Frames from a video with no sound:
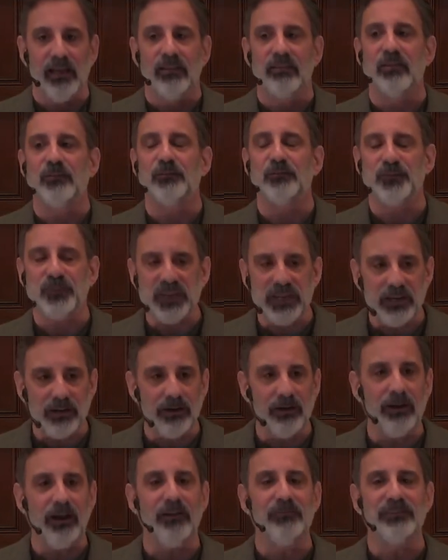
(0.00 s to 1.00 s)
The
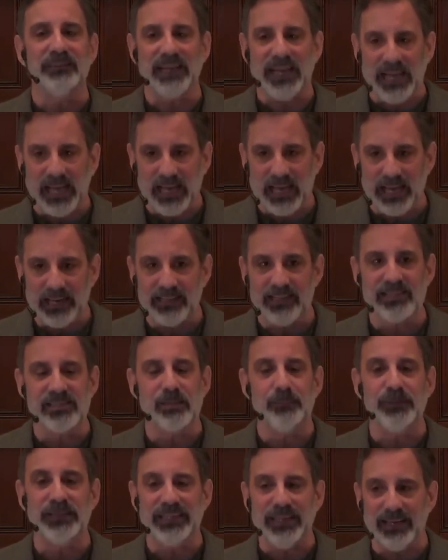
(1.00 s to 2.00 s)
fear of God is
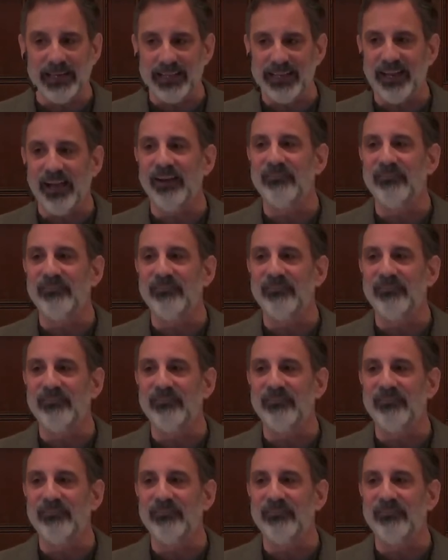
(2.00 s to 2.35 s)
the beginning